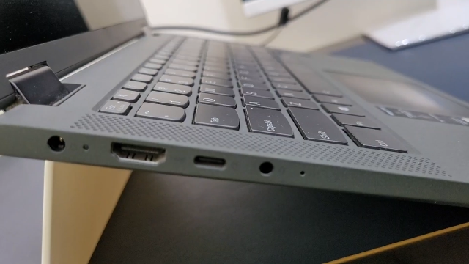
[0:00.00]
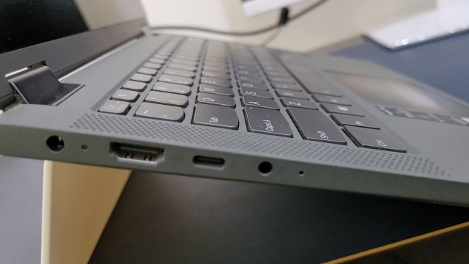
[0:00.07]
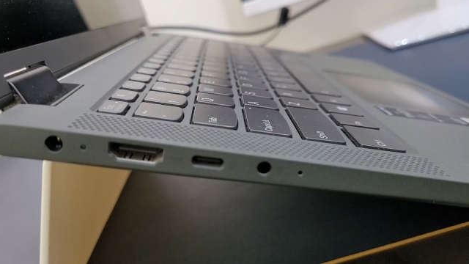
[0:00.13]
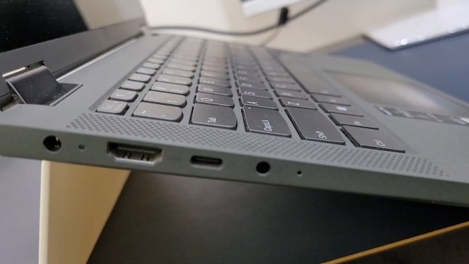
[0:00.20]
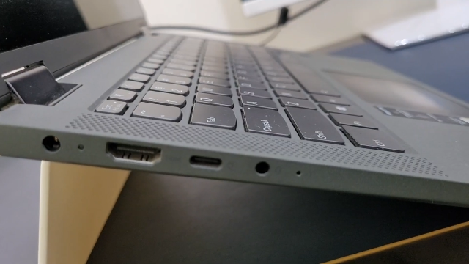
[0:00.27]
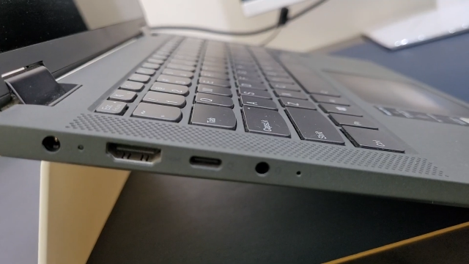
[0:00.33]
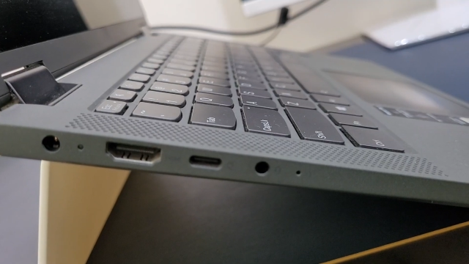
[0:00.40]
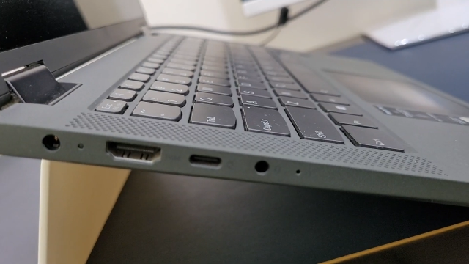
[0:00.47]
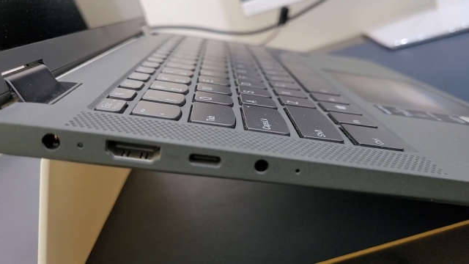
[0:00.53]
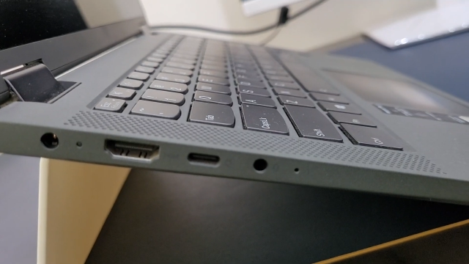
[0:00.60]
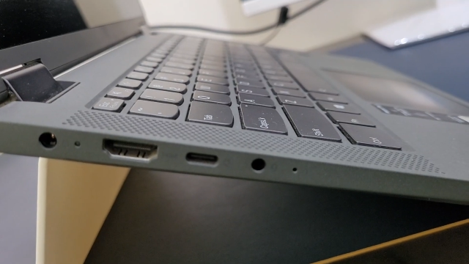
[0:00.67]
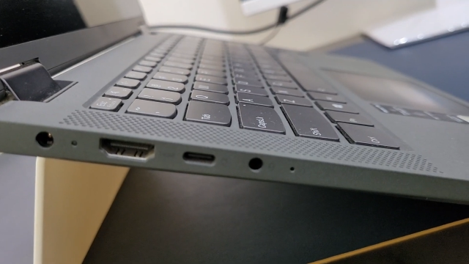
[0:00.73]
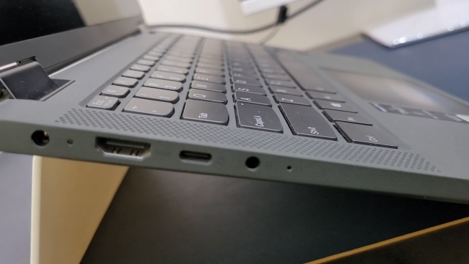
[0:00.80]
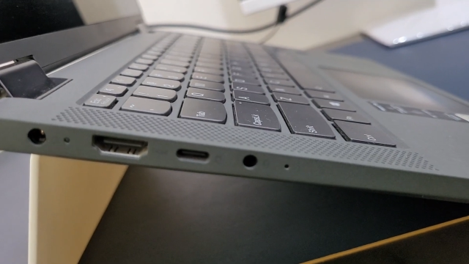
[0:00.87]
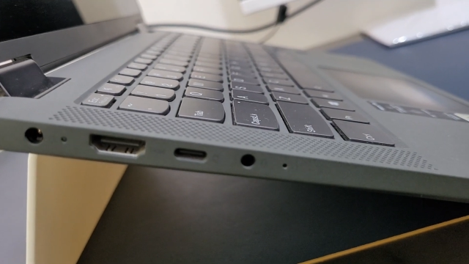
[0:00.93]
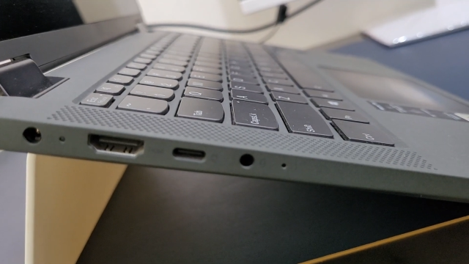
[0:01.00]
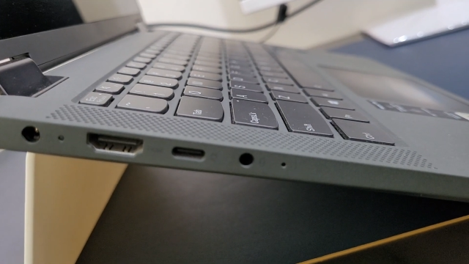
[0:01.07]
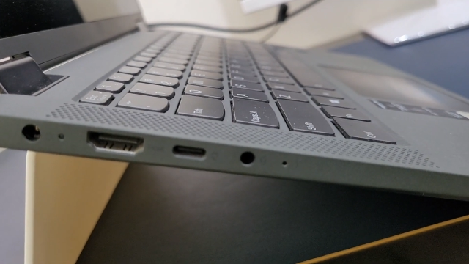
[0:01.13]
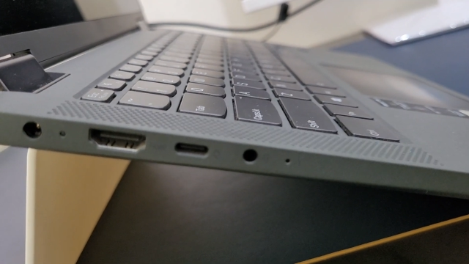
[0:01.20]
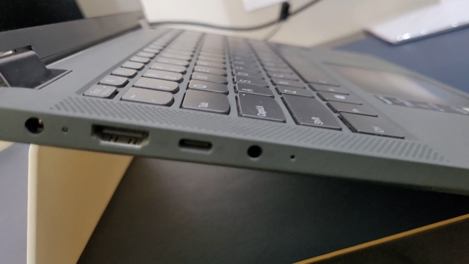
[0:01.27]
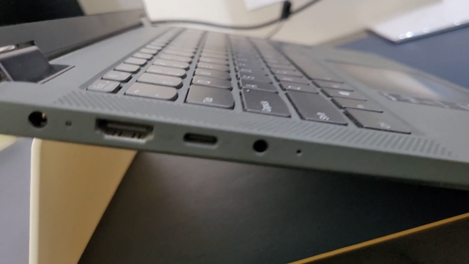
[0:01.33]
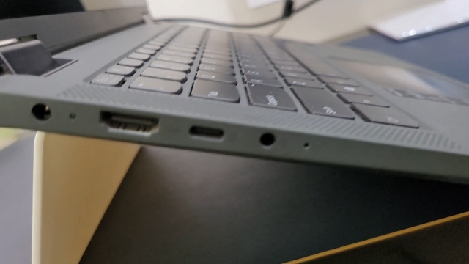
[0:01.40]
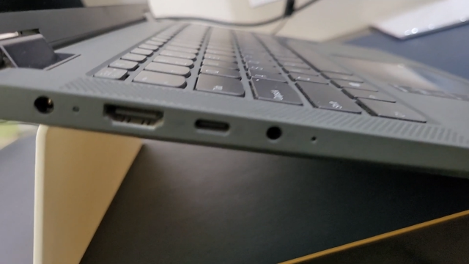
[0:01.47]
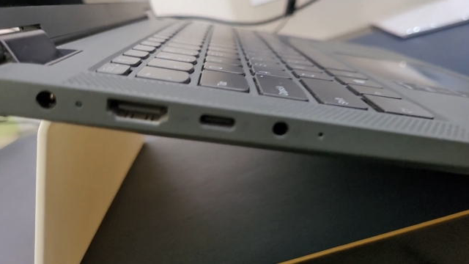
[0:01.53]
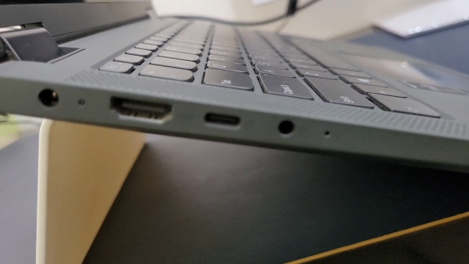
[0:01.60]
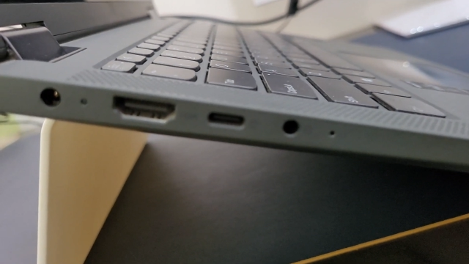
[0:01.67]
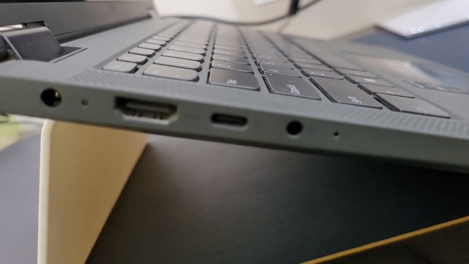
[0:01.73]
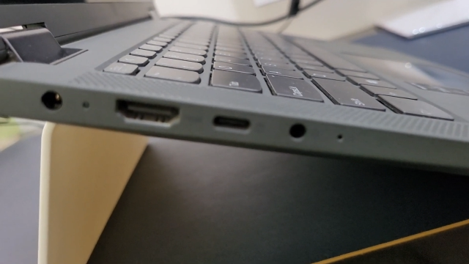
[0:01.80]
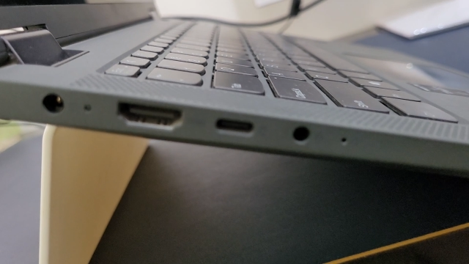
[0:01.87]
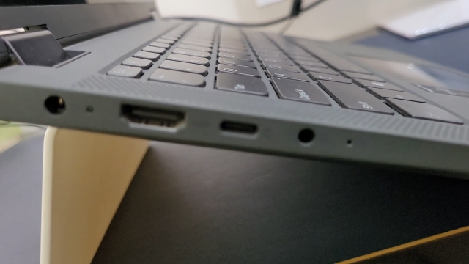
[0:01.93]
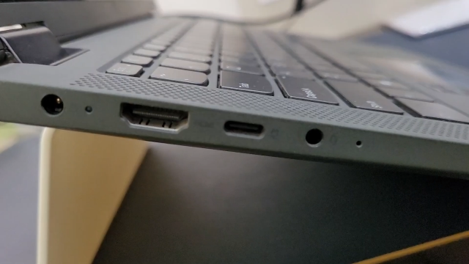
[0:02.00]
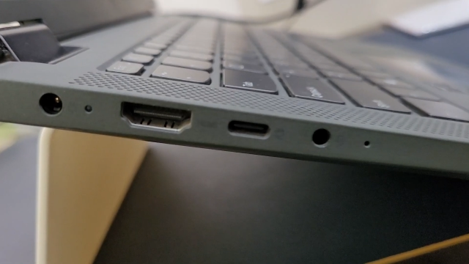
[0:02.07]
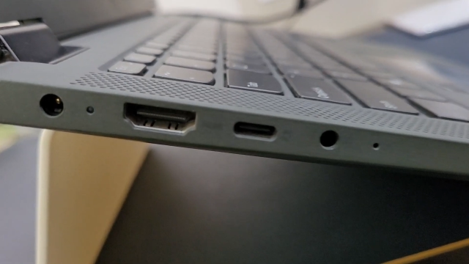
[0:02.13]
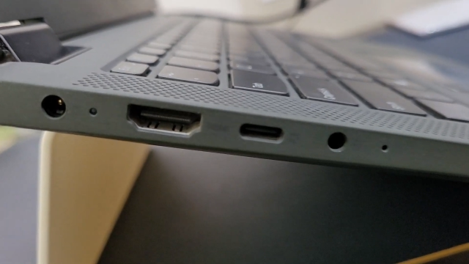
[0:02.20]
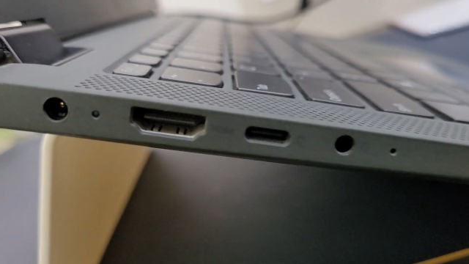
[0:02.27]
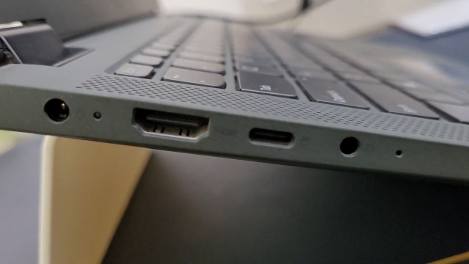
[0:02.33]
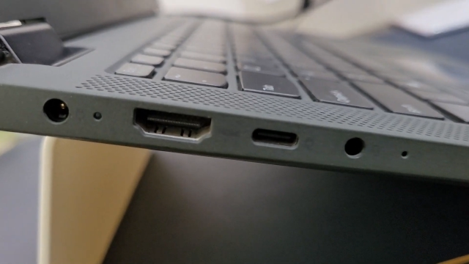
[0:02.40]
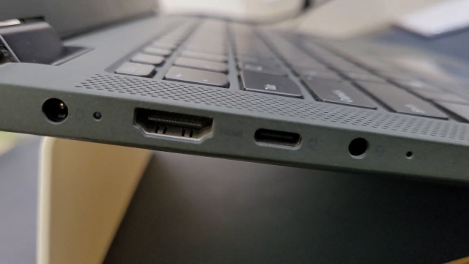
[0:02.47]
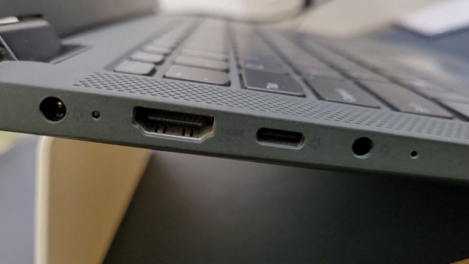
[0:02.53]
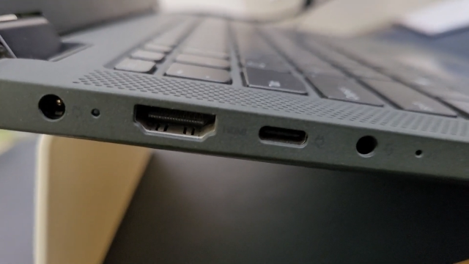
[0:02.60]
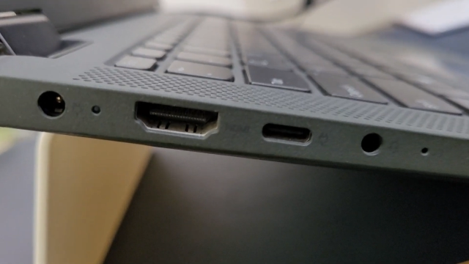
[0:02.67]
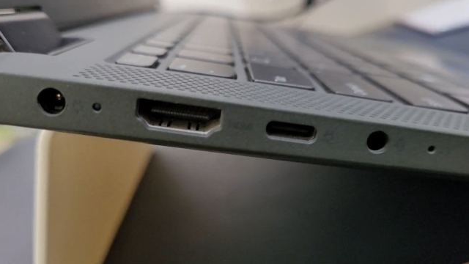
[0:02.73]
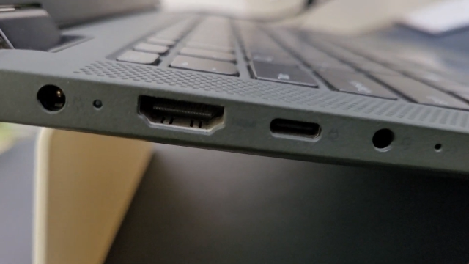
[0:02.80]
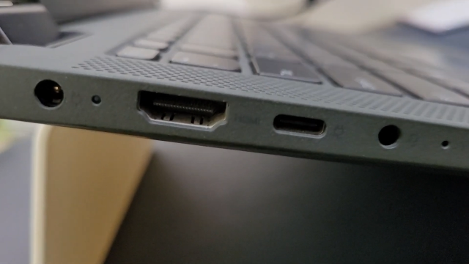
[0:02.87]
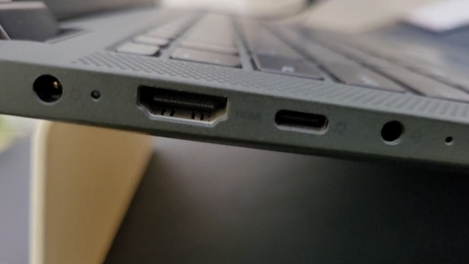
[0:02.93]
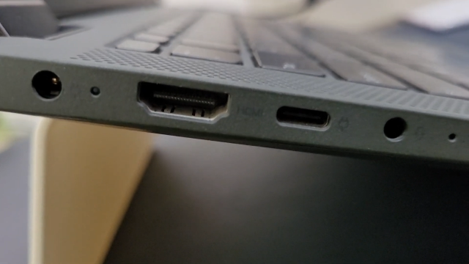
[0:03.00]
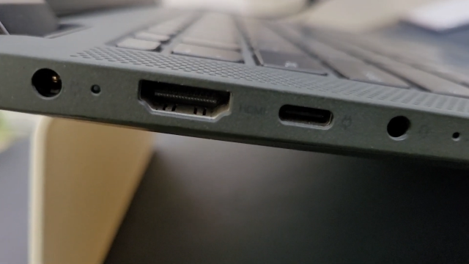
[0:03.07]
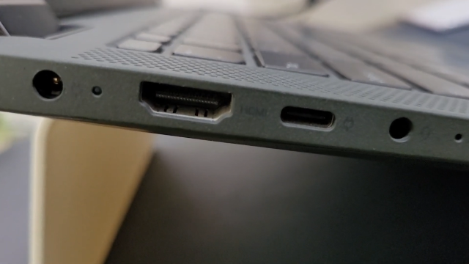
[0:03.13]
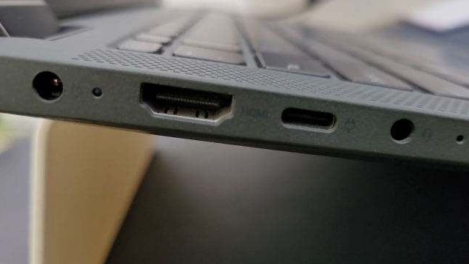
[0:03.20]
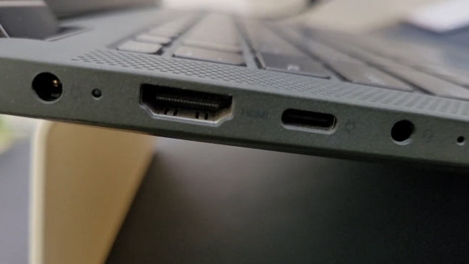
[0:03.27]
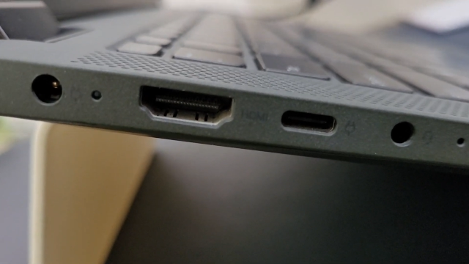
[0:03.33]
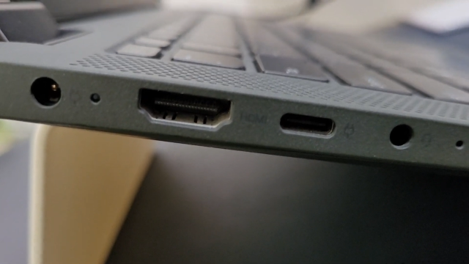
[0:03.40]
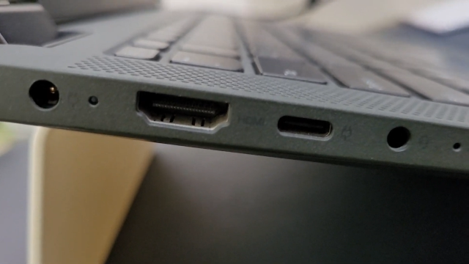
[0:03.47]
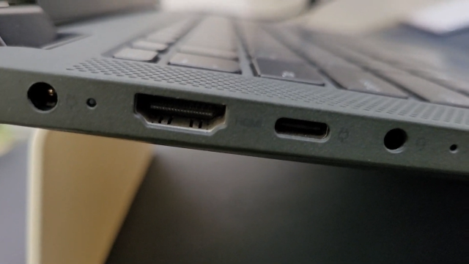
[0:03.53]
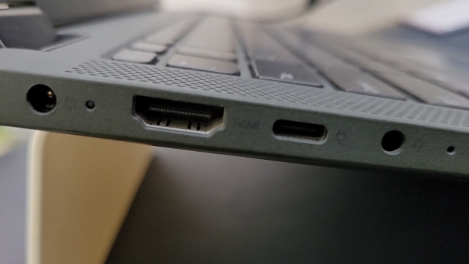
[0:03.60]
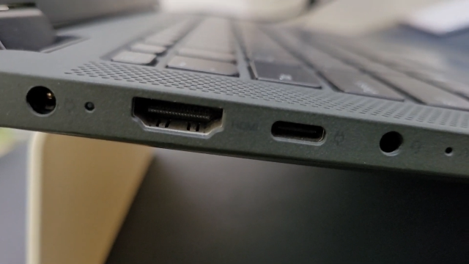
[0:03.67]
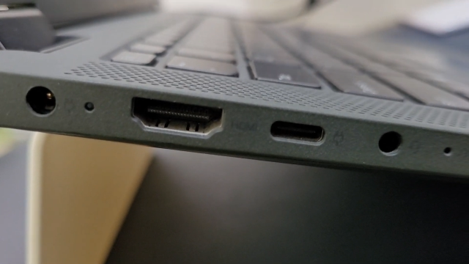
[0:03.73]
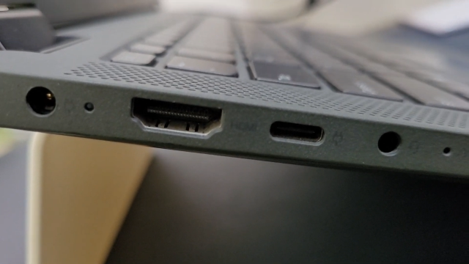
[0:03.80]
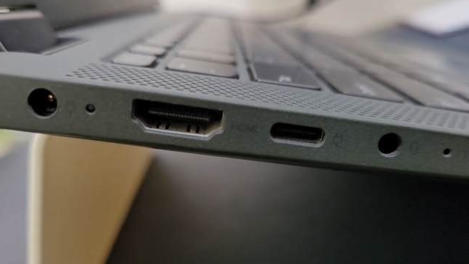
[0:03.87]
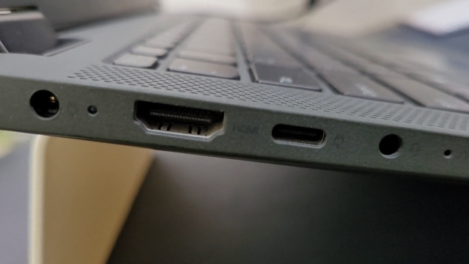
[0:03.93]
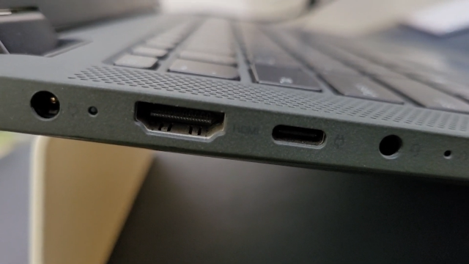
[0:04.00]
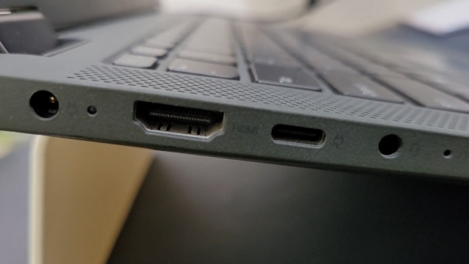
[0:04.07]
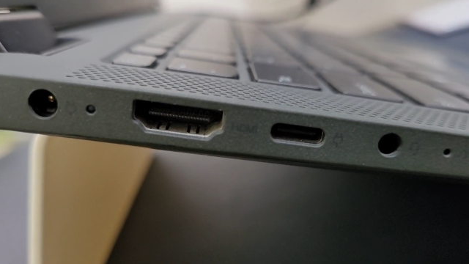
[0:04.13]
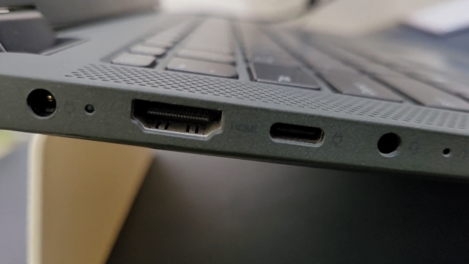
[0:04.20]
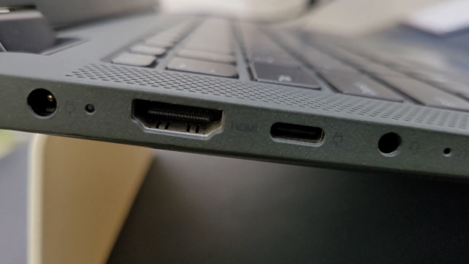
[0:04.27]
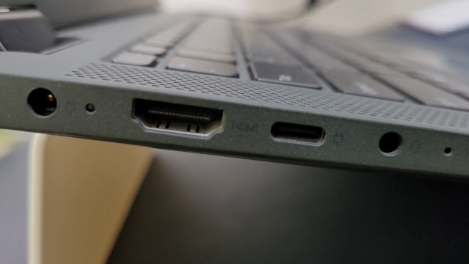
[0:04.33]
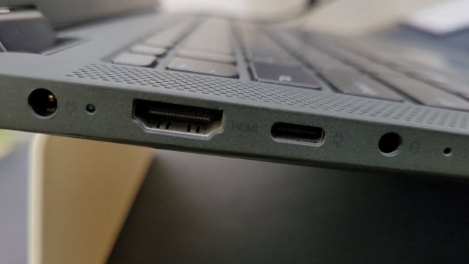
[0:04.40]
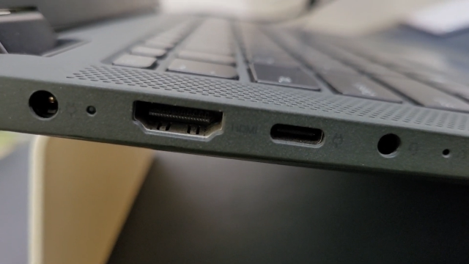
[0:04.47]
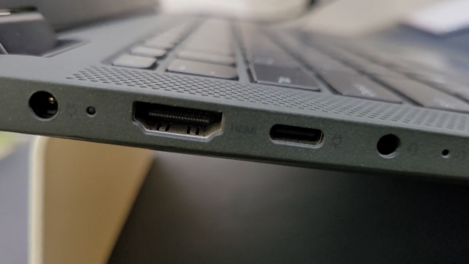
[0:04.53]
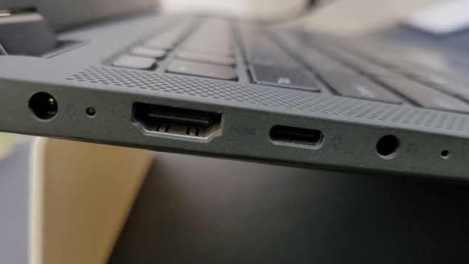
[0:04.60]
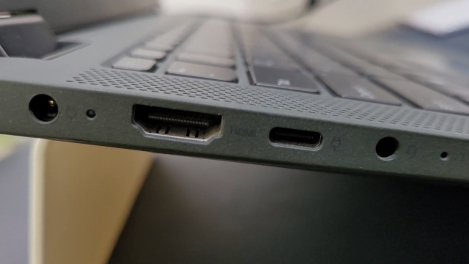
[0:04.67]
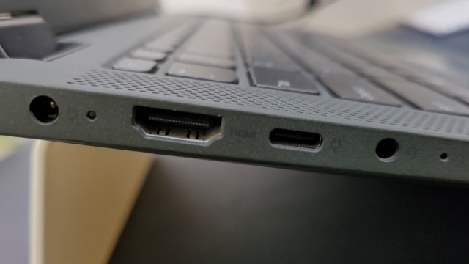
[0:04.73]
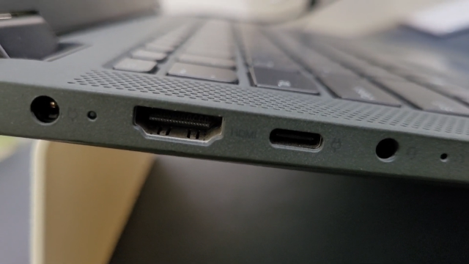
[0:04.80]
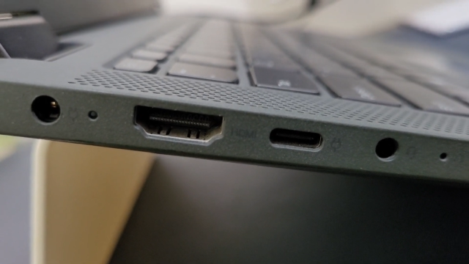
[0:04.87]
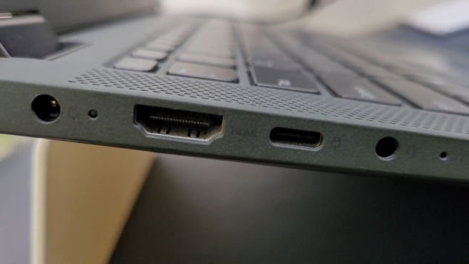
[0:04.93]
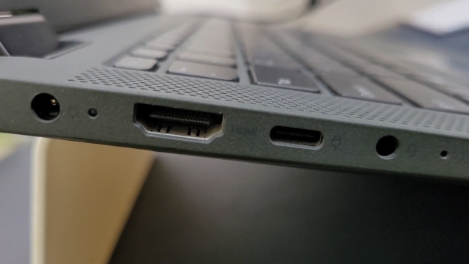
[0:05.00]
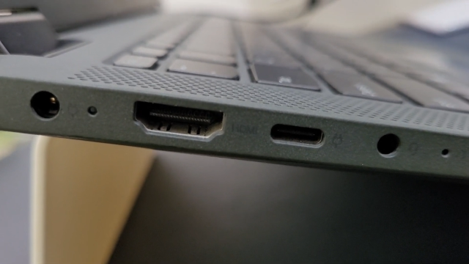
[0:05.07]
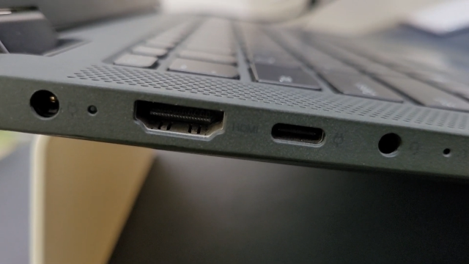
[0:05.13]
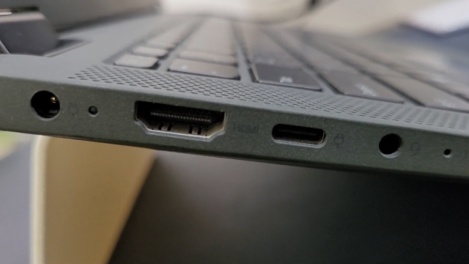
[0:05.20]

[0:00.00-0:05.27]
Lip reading: Nobody's mouth can be seen.